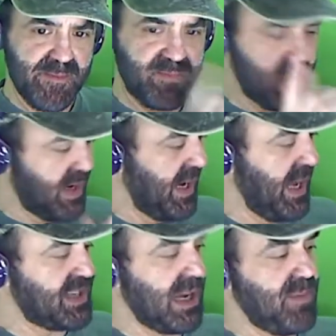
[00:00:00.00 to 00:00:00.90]
Okay,
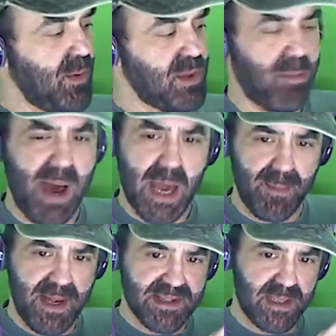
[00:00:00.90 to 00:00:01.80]
and same thing with the bottom.
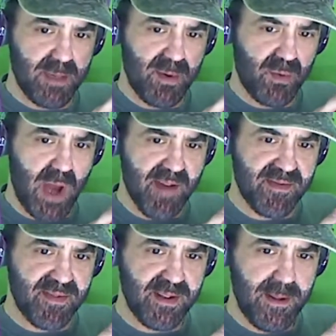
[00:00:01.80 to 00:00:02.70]
It is a little bit
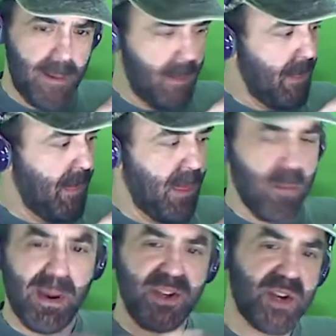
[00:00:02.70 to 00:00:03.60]
rough.
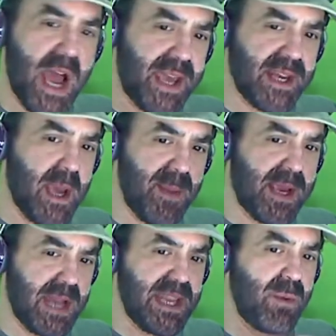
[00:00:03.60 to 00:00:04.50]
But you're not going to come in
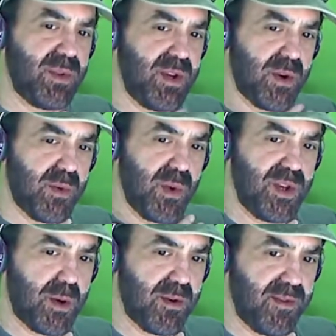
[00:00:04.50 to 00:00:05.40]
contact with
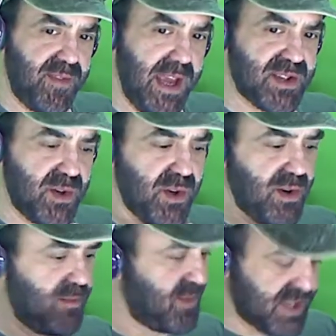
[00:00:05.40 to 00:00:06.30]
your face or your
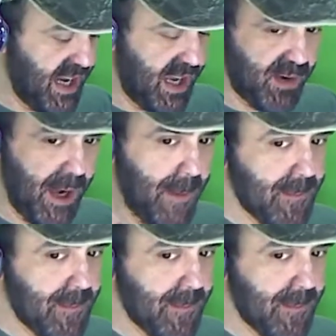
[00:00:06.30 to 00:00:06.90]
skin, right?